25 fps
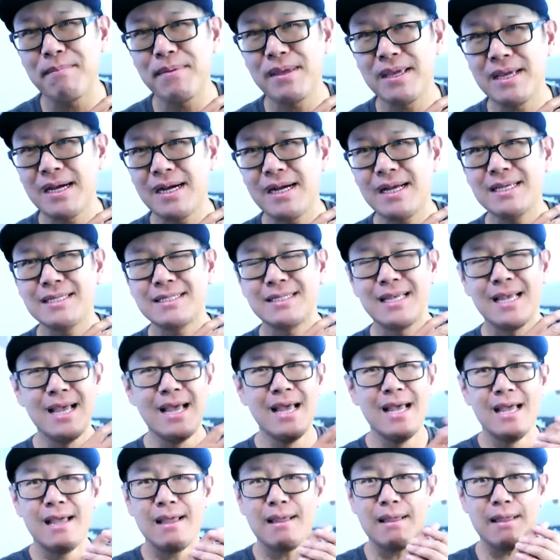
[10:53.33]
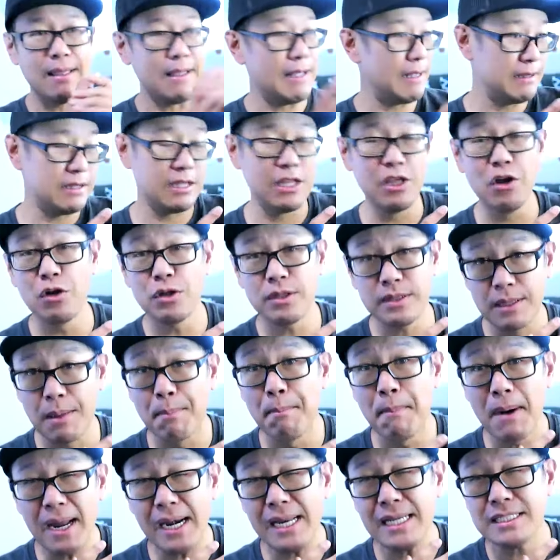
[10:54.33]
because, you know, the
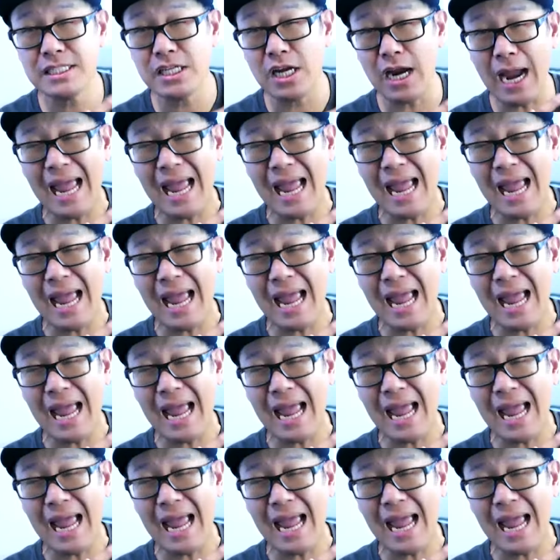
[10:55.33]
money's there.